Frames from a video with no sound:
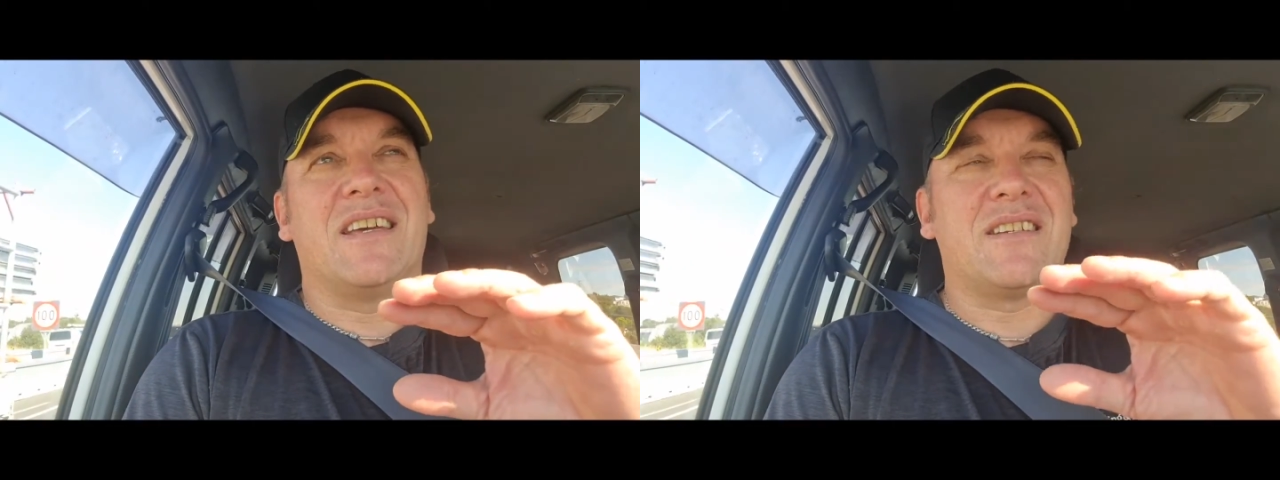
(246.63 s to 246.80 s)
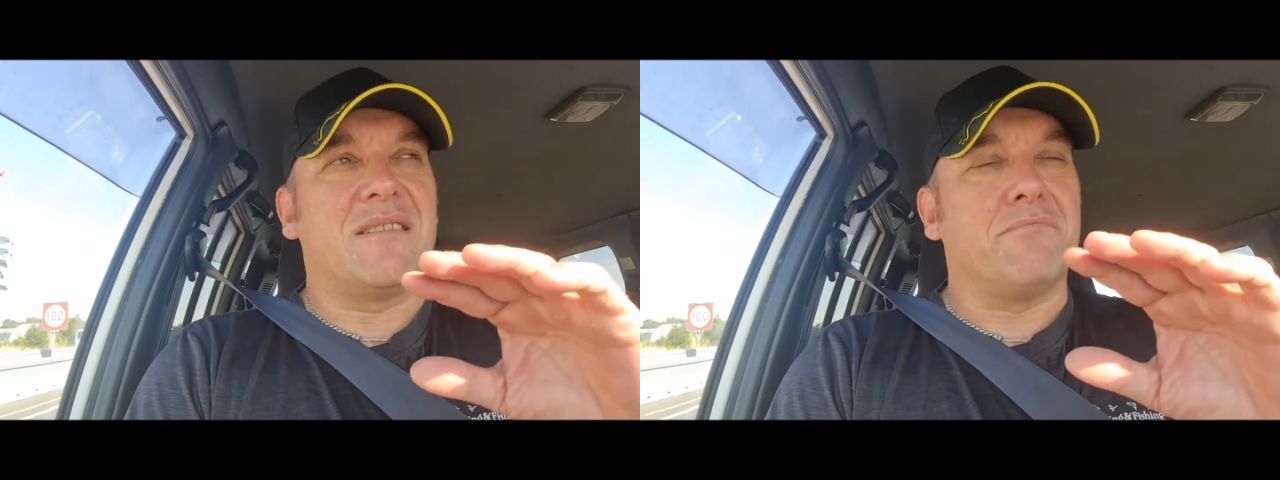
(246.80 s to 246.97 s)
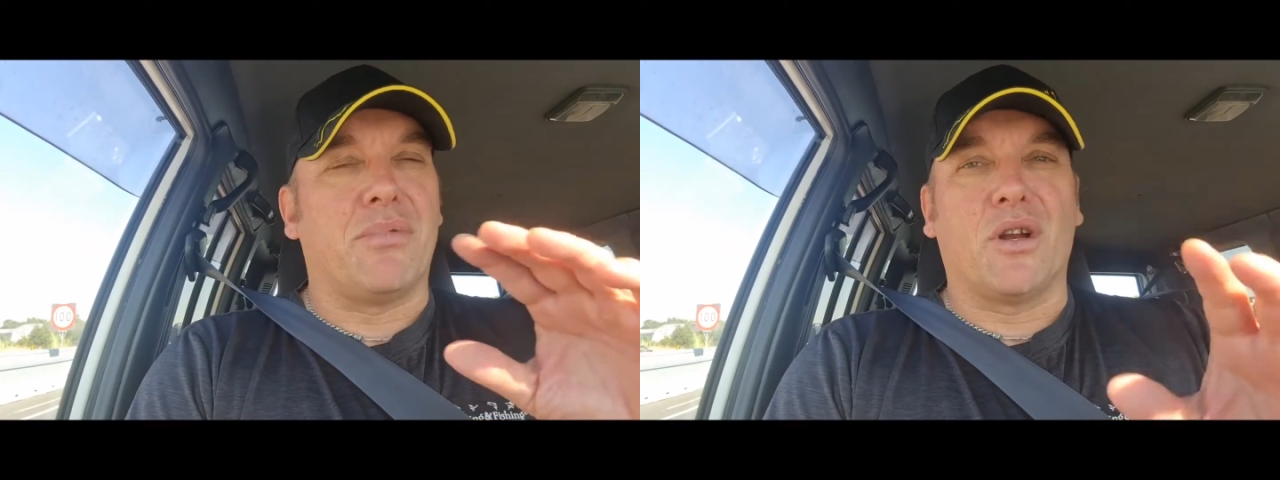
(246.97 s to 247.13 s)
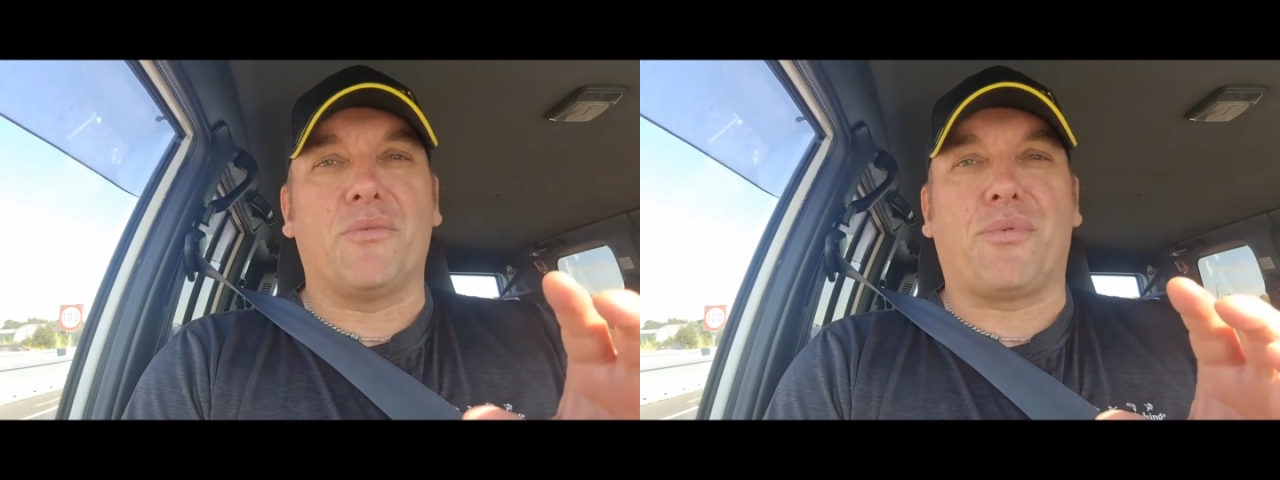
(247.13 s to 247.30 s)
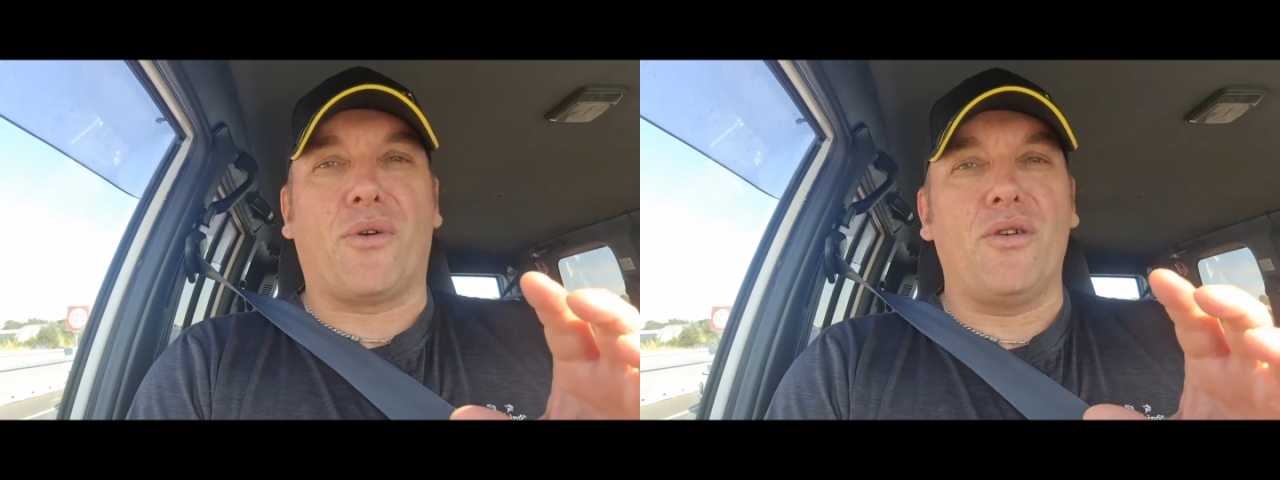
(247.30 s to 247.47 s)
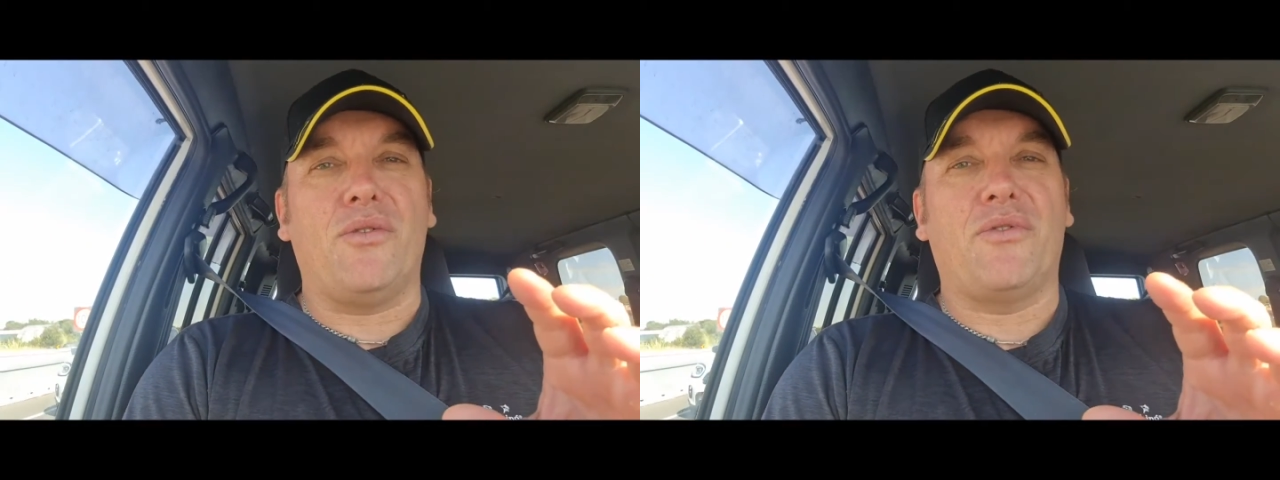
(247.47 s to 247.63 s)
isn't
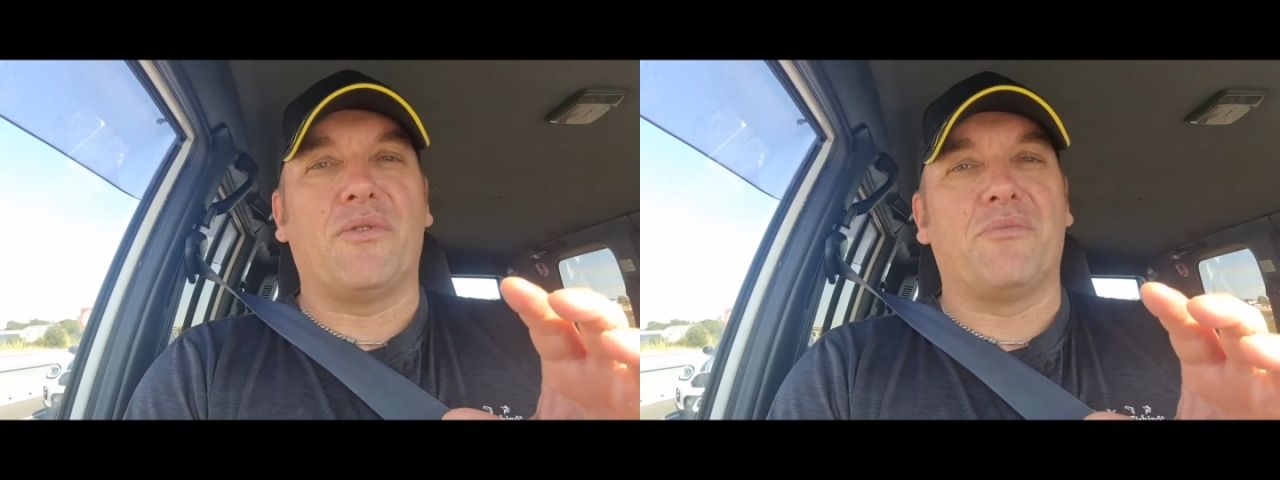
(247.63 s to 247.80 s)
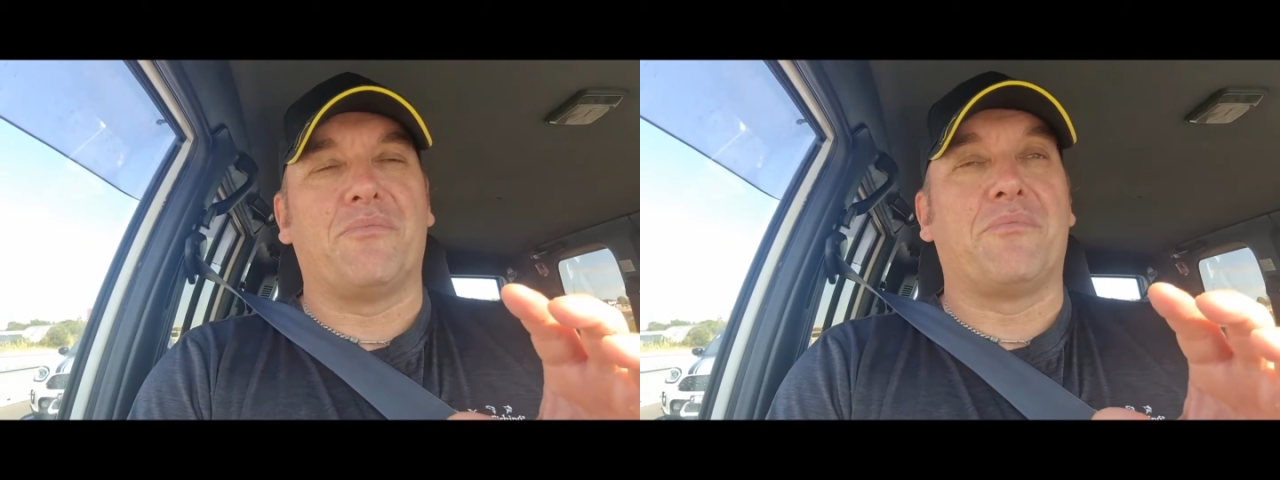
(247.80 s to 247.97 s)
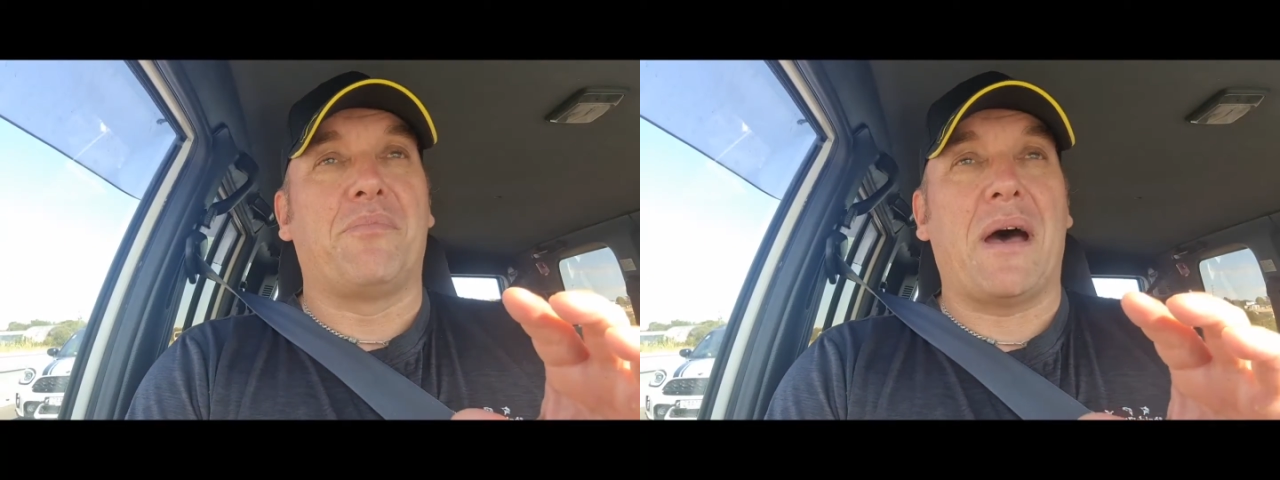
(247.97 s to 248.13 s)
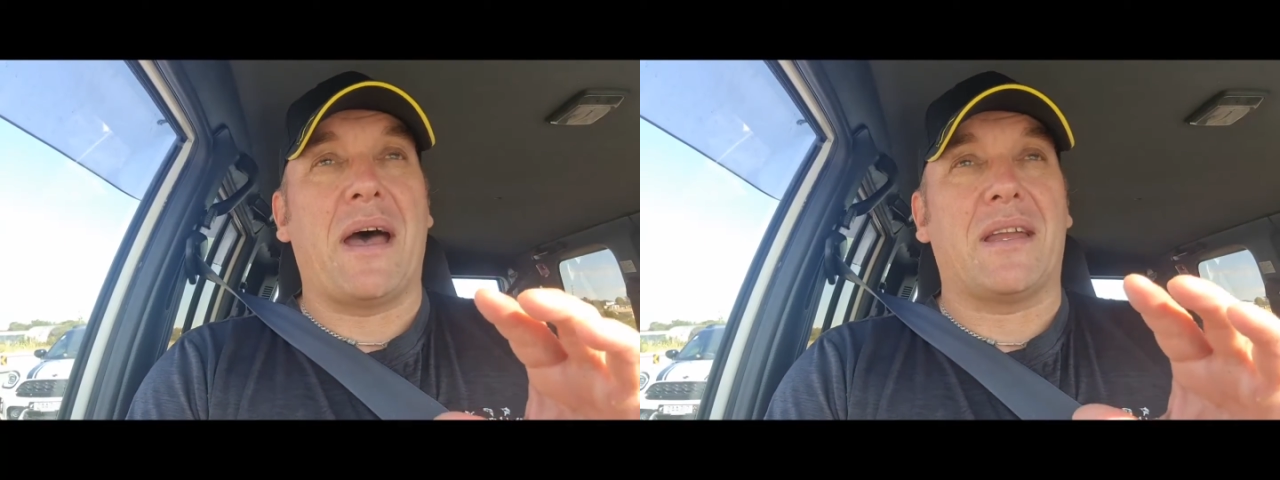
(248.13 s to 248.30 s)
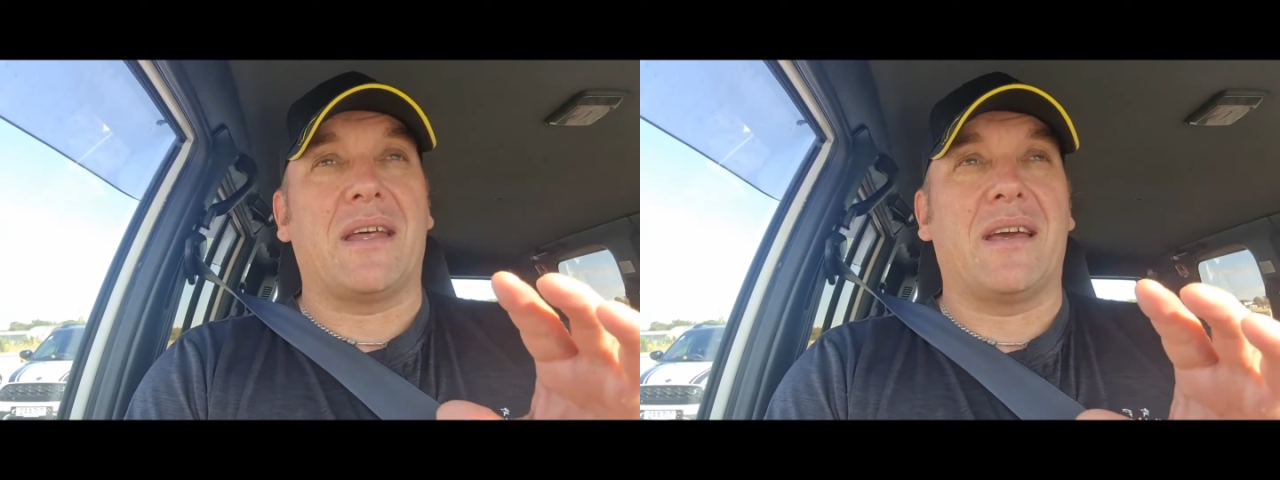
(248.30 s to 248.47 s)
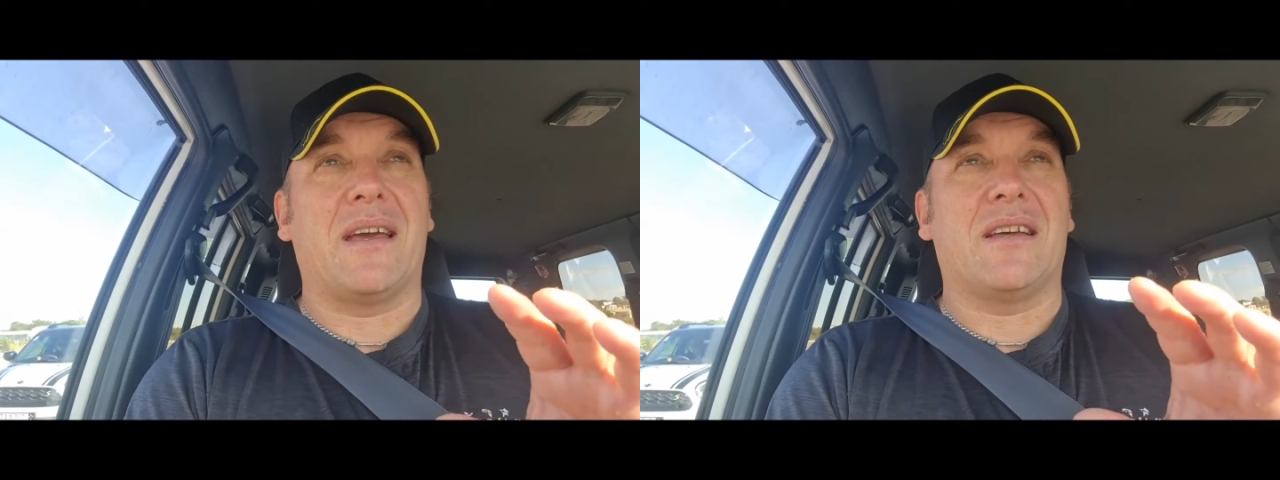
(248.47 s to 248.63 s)
bulletproof, but
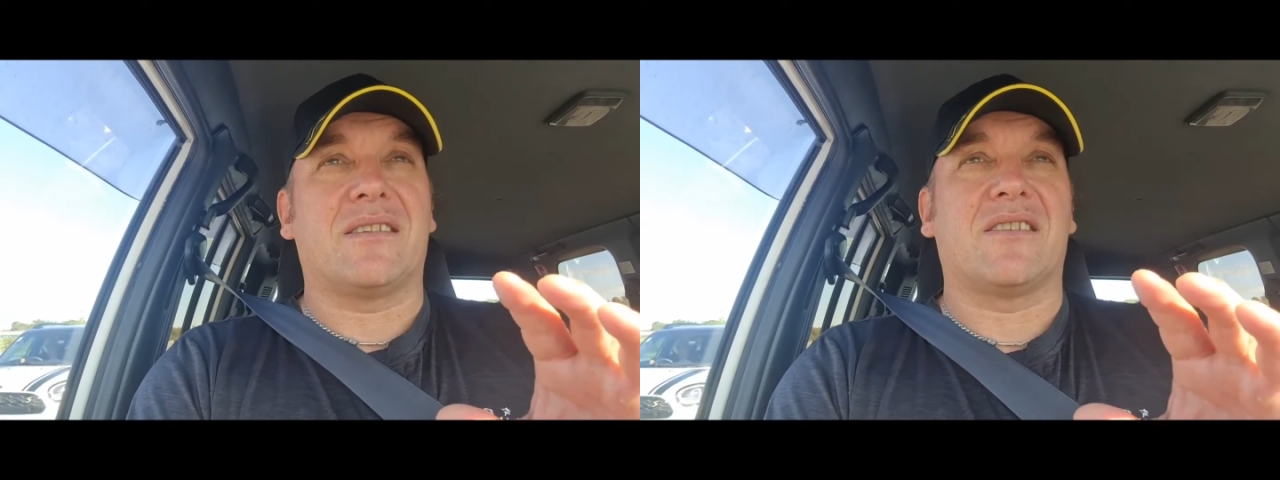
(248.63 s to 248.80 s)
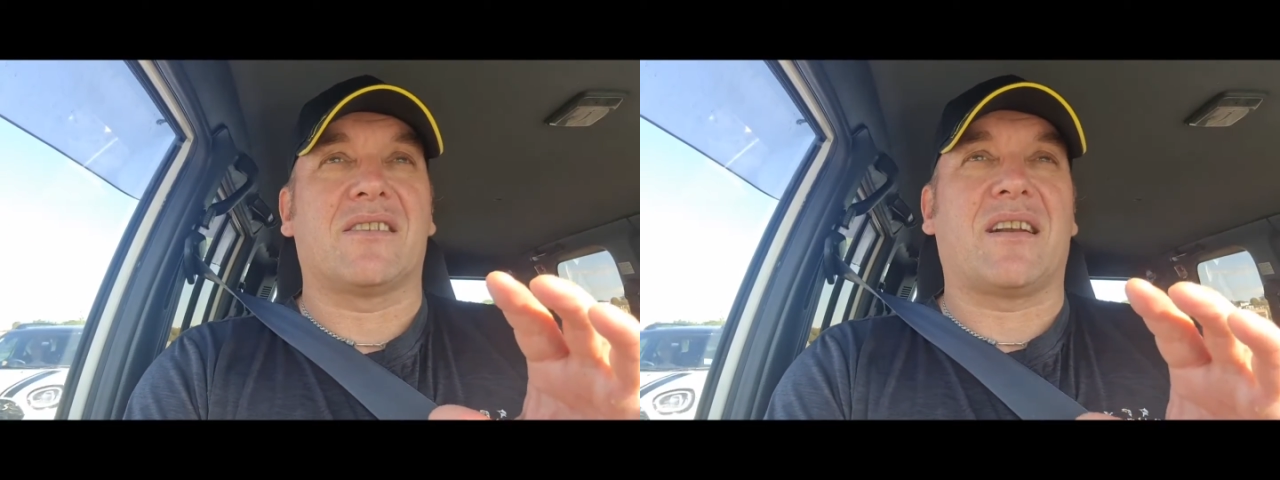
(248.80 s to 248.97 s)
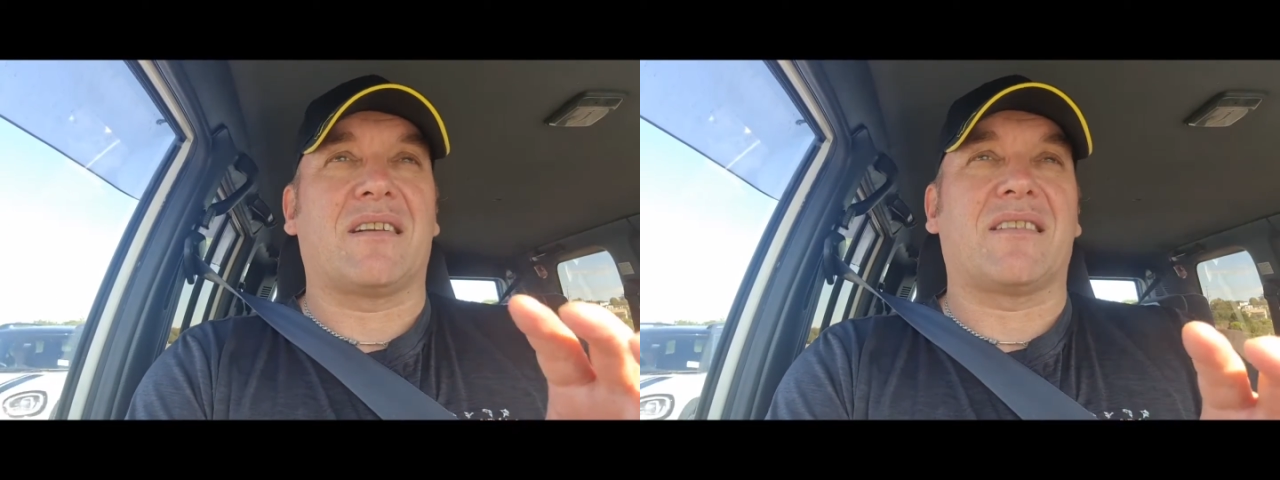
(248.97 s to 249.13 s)
it's the